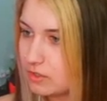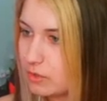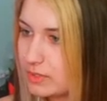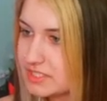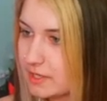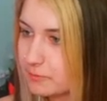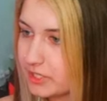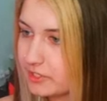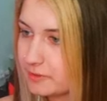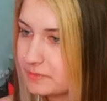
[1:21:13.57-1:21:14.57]
Oh, he's
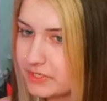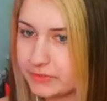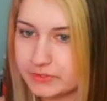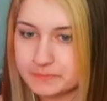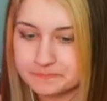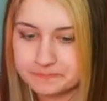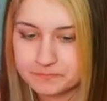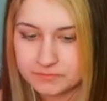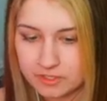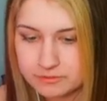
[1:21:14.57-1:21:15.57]
upgrading our beetle.
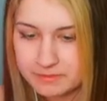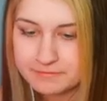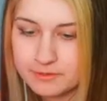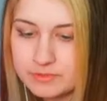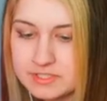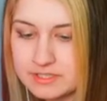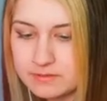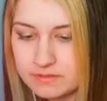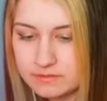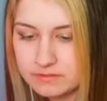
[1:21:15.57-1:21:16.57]
Gosh, my phone is like
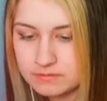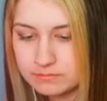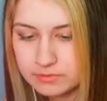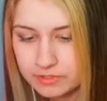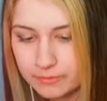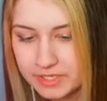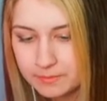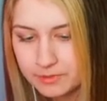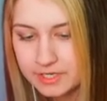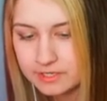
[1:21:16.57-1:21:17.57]
blowing up
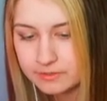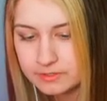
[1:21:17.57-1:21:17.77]
right now.